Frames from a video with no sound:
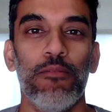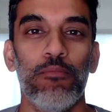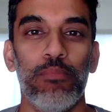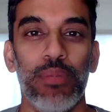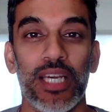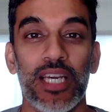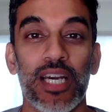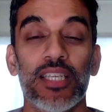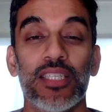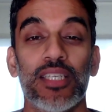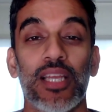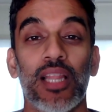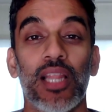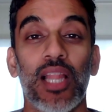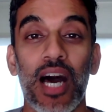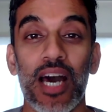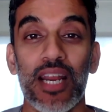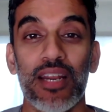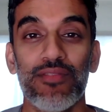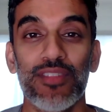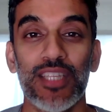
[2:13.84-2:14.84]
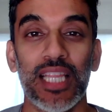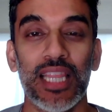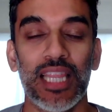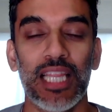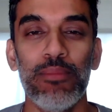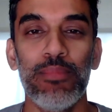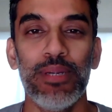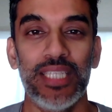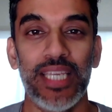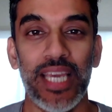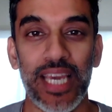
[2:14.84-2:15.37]
Because a lot of the
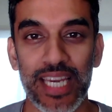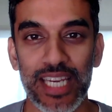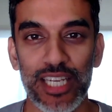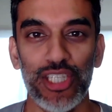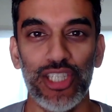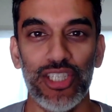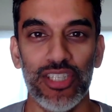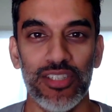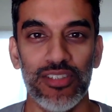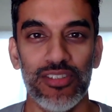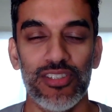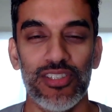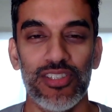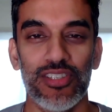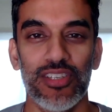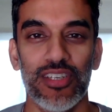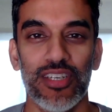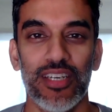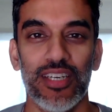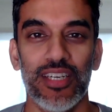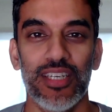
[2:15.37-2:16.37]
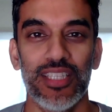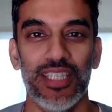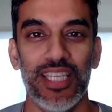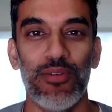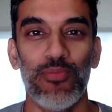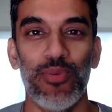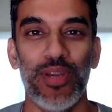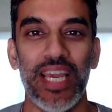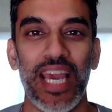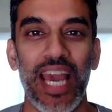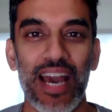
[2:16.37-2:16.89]
limitations
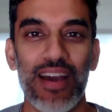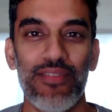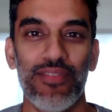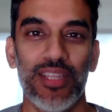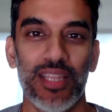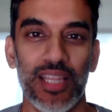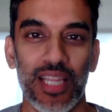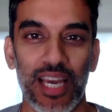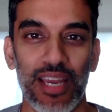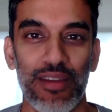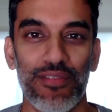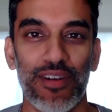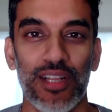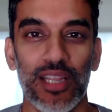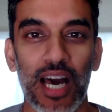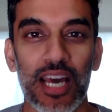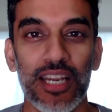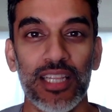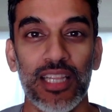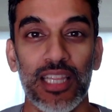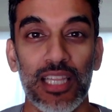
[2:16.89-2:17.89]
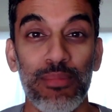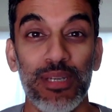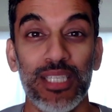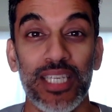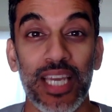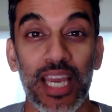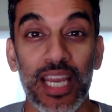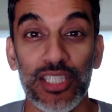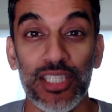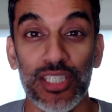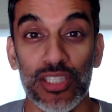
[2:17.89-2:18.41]
that we have in life, a lot of the
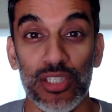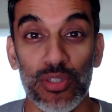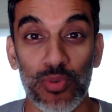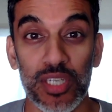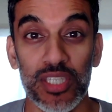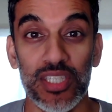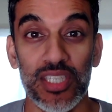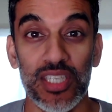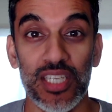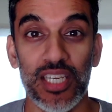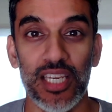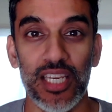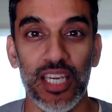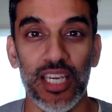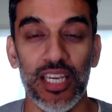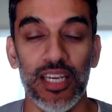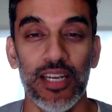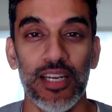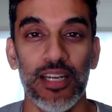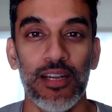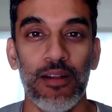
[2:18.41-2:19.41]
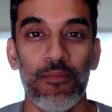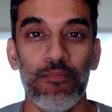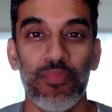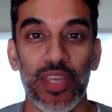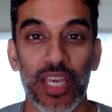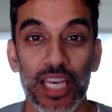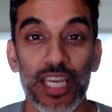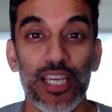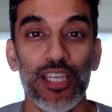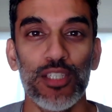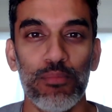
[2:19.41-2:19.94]
limitations we see
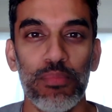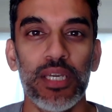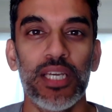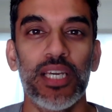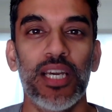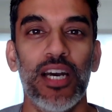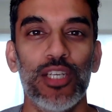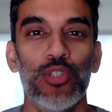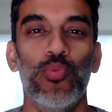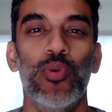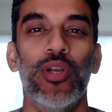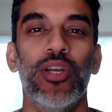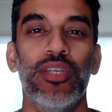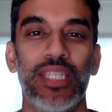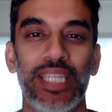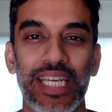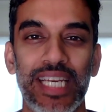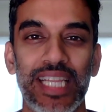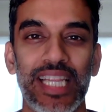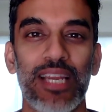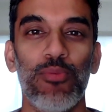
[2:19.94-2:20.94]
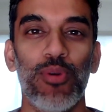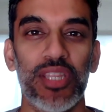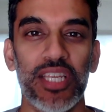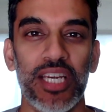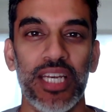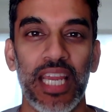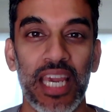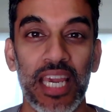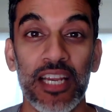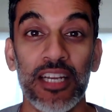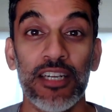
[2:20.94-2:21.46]
is because we are dealing with
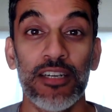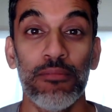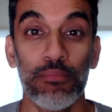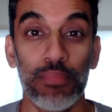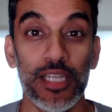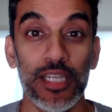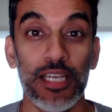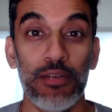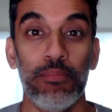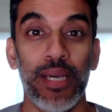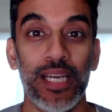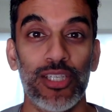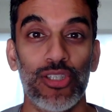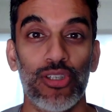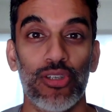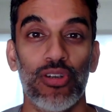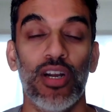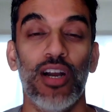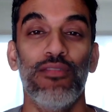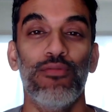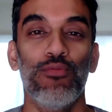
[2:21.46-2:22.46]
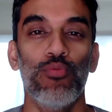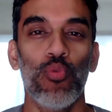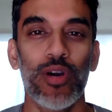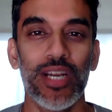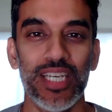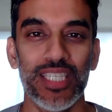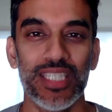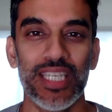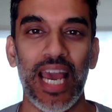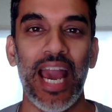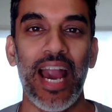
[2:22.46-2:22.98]
an incomplete picture of
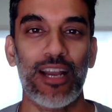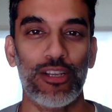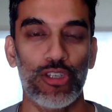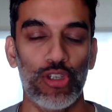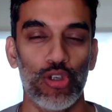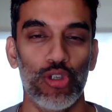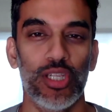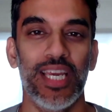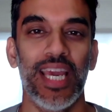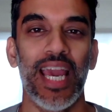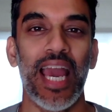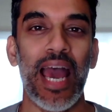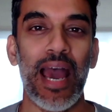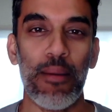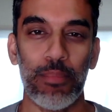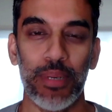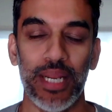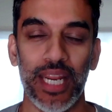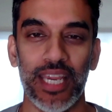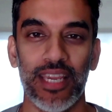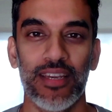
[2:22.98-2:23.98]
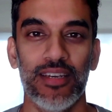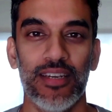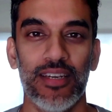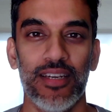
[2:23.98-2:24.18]
what is actually happening.